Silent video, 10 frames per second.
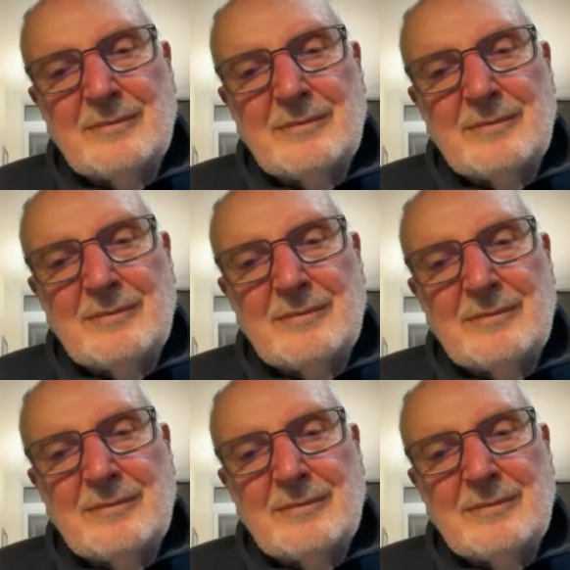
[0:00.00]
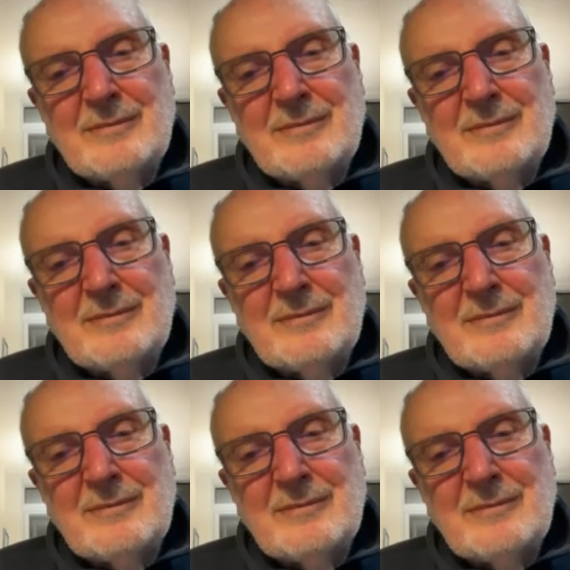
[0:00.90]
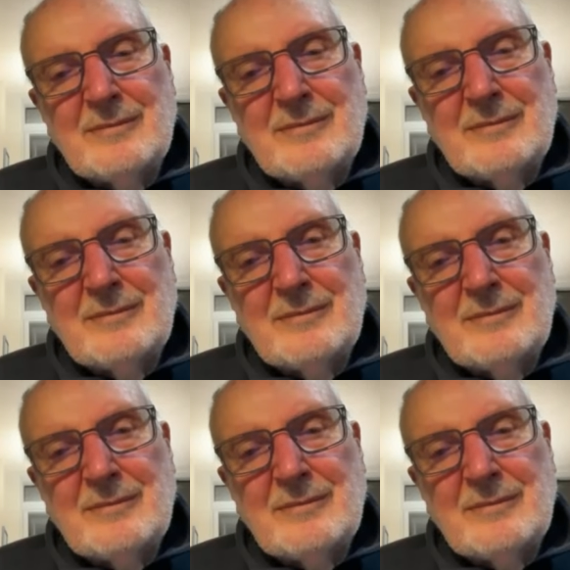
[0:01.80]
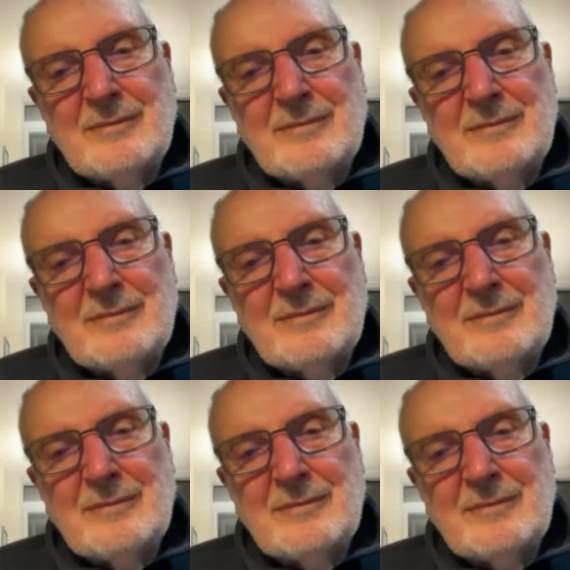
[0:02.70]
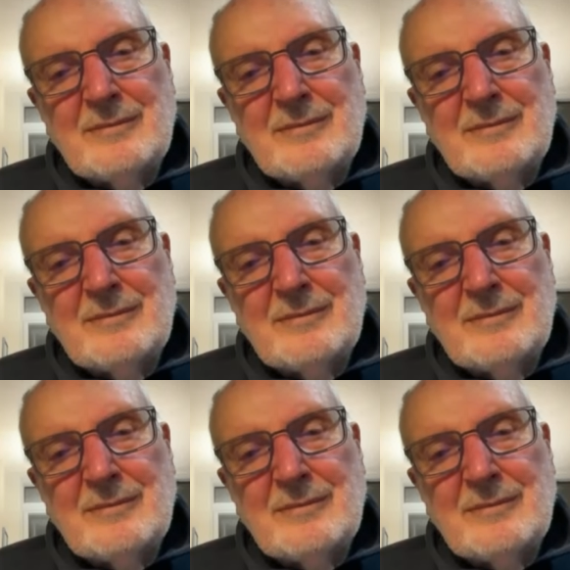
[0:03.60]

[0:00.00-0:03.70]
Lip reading: (silent)